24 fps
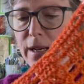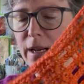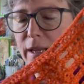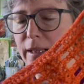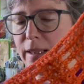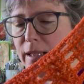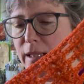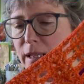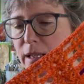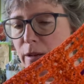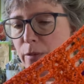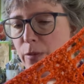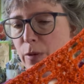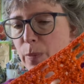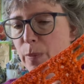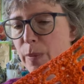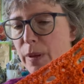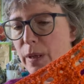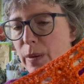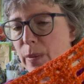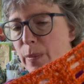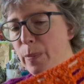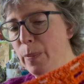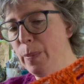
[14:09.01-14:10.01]
I think it would
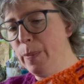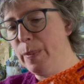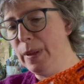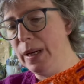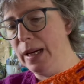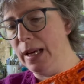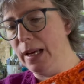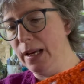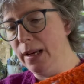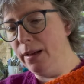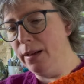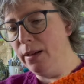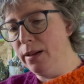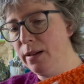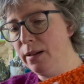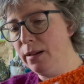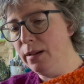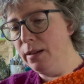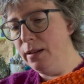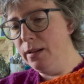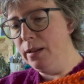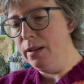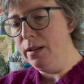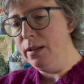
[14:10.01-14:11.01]
be bugging
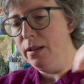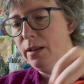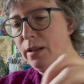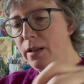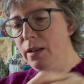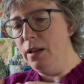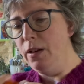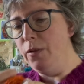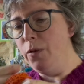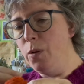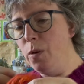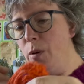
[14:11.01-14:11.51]
if you